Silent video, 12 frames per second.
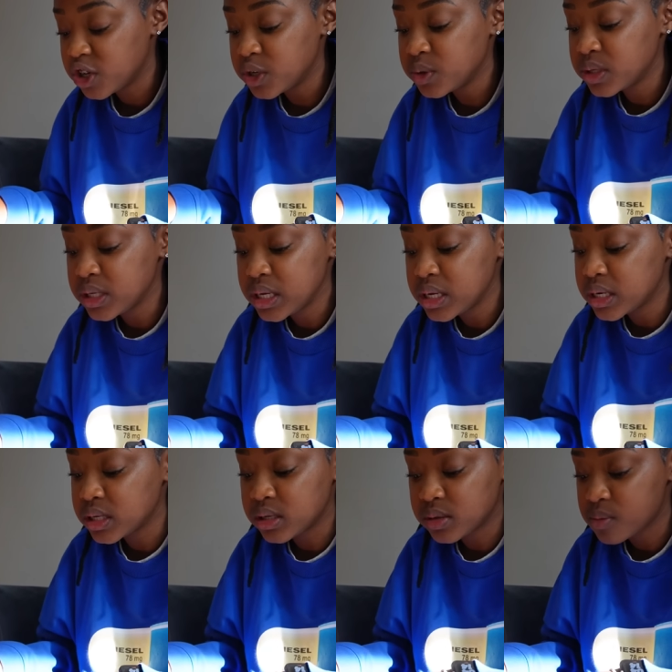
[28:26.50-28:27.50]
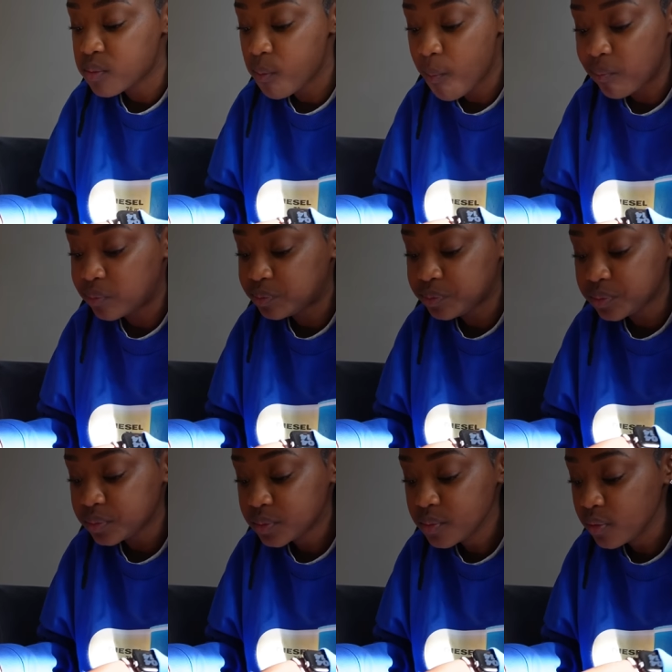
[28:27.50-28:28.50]
genuinely it's
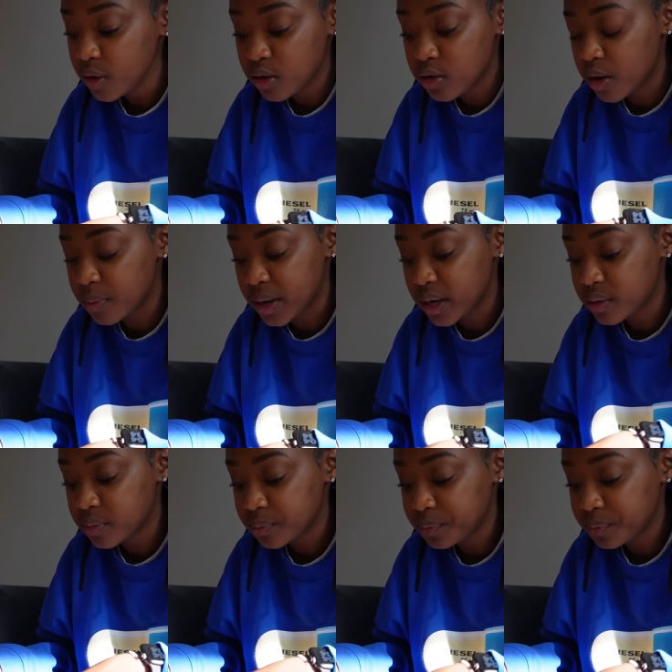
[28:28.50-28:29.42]
not bad